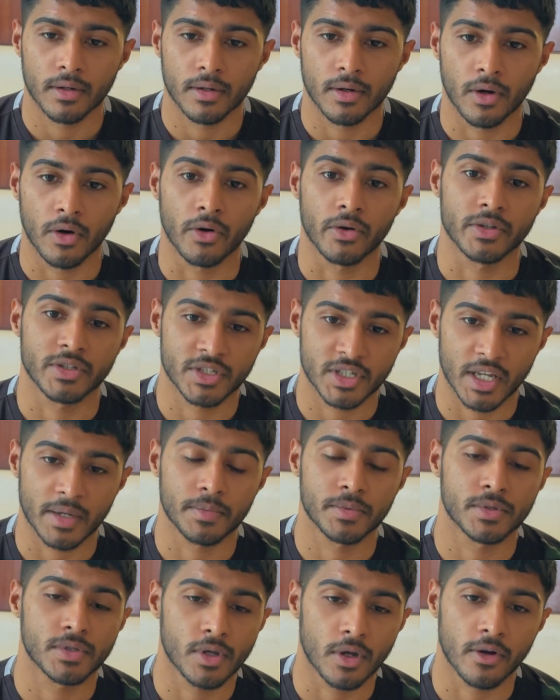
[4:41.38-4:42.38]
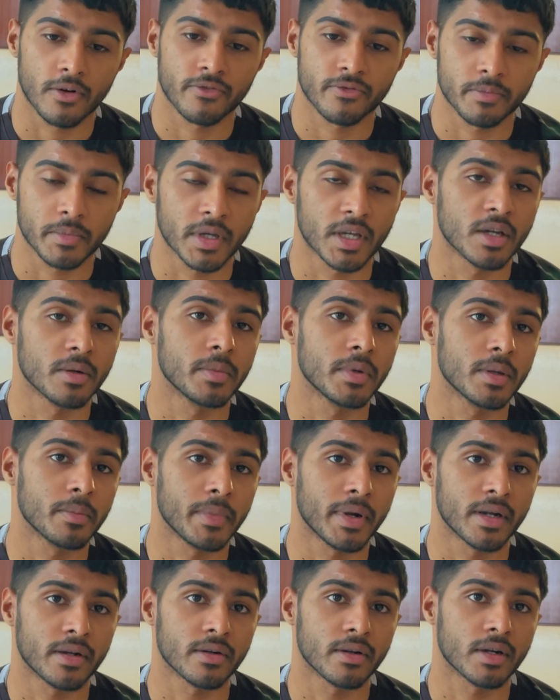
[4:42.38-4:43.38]
or steps of becoming
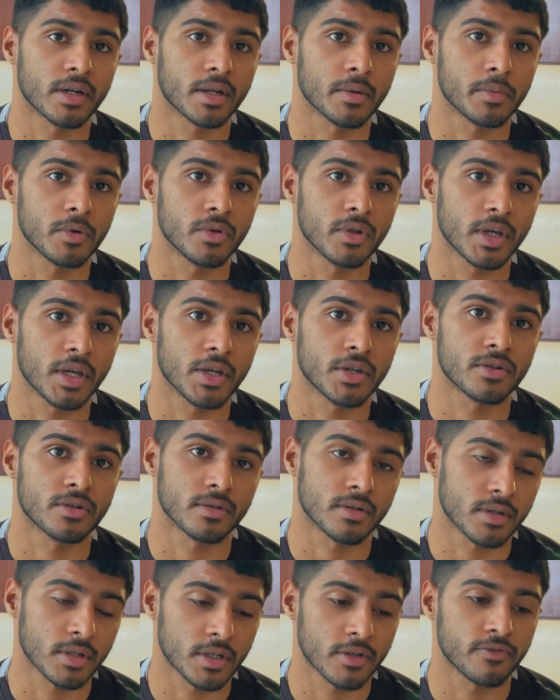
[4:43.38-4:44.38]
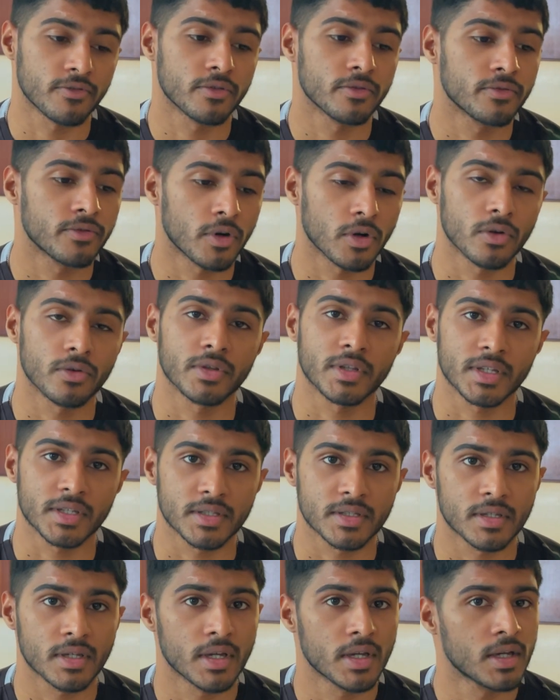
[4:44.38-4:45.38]
better at communication if you follow
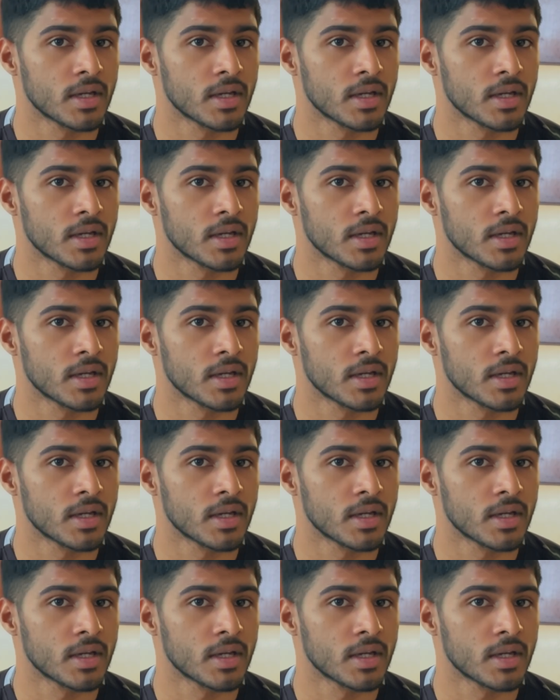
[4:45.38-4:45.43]
these.